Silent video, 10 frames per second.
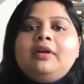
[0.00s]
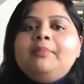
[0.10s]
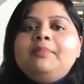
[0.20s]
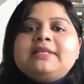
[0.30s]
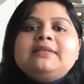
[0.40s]

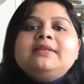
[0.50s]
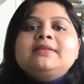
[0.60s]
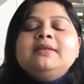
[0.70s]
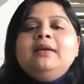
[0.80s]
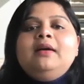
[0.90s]

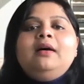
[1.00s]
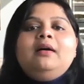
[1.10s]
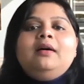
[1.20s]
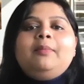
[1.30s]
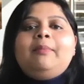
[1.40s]
business
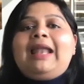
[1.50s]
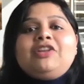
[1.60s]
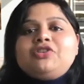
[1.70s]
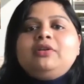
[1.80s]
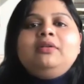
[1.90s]

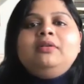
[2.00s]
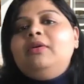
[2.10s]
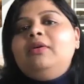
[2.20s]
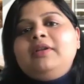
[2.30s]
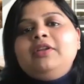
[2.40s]
manager,
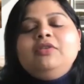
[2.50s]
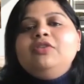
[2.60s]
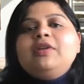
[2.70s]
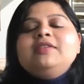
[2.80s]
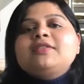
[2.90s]
or
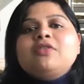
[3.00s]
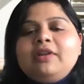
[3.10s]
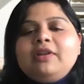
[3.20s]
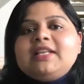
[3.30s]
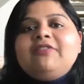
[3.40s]
you can just call
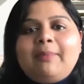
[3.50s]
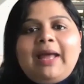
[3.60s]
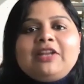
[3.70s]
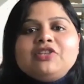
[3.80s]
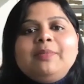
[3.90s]
yourself a
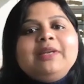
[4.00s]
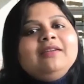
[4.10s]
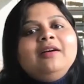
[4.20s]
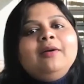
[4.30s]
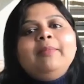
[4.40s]
manager, but
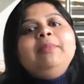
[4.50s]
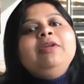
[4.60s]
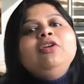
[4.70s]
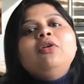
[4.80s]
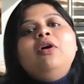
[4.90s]
here maybe
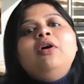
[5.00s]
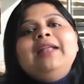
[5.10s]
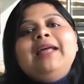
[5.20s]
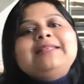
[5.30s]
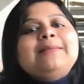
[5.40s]
you're
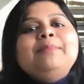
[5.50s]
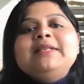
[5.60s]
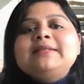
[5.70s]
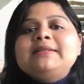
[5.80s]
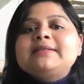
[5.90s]
called as a
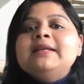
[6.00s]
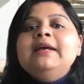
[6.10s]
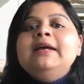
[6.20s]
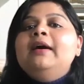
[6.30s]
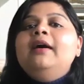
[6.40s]
business
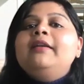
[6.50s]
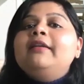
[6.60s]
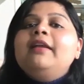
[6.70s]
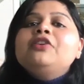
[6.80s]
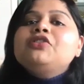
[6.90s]

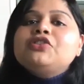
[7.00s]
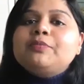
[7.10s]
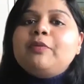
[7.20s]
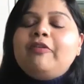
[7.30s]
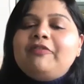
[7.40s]

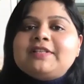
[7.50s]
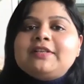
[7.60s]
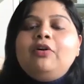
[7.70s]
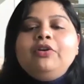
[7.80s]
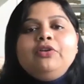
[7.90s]
relationship
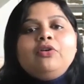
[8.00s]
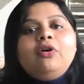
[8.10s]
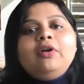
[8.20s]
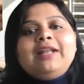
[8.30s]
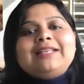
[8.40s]
officer, or you're
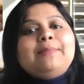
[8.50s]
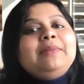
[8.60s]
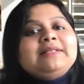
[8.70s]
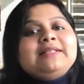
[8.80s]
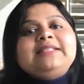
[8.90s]
called as a
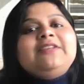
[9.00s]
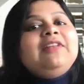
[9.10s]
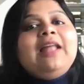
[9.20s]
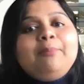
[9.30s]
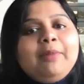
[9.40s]
business
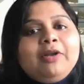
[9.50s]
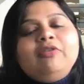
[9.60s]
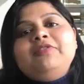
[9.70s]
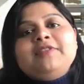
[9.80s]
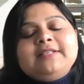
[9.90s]
development
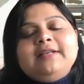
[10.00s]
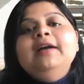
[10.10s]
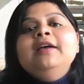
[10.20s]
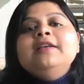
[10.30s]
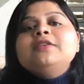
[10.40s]
officer.
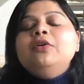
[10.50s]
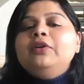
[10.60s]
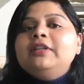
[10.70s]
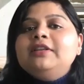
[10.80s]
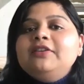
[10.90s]
So
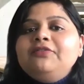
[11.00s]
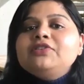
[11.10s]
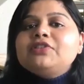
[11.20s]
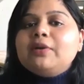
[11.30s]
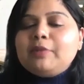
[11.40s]
the
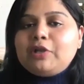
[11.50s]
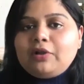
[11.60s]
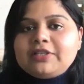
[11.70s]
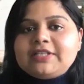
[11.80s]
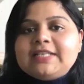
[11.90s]
different
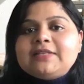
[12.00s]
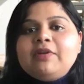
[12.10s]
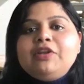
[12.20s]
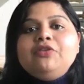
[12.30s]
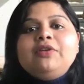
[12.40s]
terminologies,
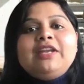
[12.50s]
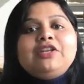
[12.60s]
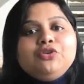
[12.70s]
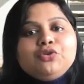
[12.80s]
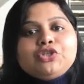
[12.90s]
when you
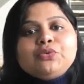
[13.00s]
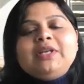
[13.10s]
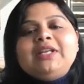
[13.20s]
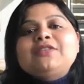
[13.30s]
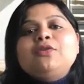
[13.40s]
get used to
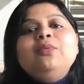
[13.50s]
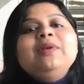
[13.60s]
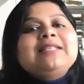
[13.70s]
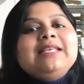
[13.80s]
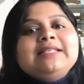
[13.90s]
it, it's
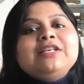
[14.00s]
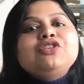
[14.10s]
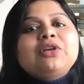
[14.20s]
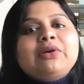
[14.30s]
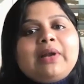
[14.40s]
always easier
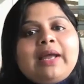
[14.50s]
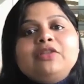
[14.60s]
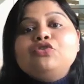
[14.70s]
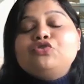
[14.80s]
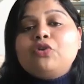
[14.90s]
to
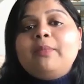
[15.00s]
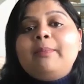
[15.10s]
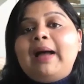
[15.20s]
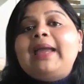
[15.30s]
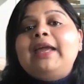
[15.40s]
crack the job
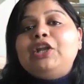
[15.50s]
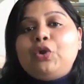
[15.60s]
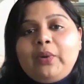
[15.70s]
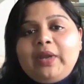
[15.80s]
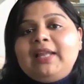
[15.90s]
market
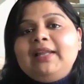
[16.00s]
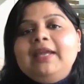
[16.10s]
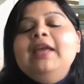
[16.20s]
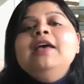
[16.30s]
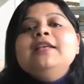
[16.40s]

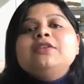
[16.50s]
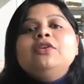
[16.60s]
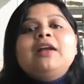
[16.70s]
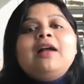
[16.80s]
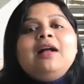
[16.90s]
quickly. So
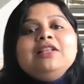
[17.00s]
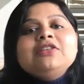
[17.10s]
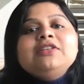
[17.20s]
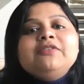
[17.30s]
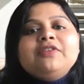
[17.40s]
the
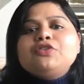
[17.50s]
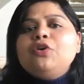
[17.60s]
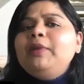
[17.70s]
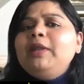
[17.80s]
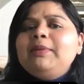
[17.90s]
culture difference,
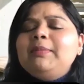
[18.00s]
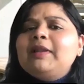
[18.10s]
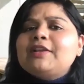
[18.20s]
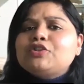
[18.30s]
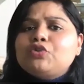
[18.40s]
so many
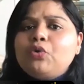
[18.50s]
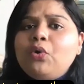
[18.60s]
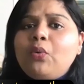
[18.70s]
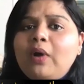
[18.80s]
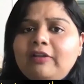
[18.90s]
people are so
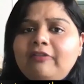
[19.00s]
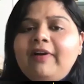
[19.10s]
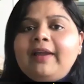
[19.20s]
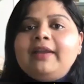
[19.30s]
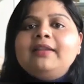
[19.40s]

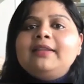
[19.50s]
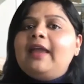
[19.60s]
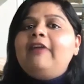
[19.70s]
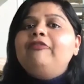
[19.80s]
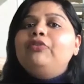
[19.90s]
qualified that they
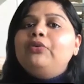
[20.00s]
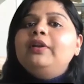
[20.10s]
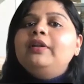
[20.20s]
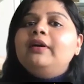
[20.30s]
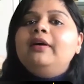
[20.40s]
have
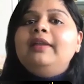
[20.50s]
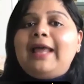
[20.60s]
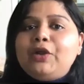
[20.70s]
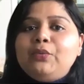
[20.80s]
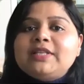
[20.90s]
good
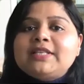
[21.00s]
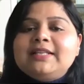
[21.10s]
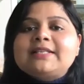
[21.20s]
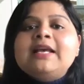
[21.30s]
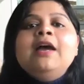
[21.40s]
language
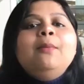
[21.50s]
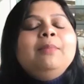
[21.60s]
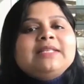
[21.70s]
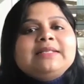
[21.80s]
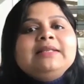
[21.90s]
skills,
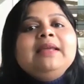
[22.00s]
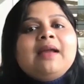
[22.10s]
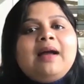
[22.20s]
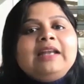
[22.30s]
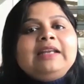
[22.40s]
but still they
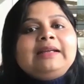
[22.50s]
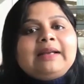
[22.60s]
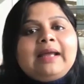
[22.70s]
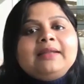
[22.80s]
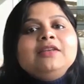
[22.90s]
can't
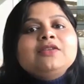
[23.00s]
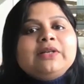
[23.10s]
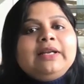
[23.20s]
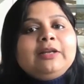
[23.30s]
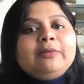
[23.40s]
crack the
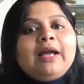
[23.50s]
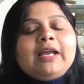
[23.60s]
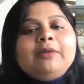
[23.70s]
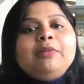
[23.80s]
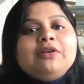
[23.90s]
Australian
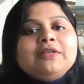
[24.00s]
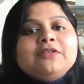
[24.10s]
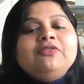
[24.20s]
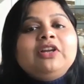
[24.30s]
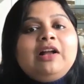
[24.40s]
market because
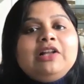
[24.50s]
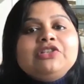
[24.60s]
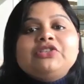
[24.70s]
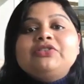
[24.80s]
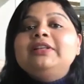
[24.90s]
of the
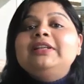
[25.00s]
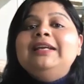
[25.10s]
cultural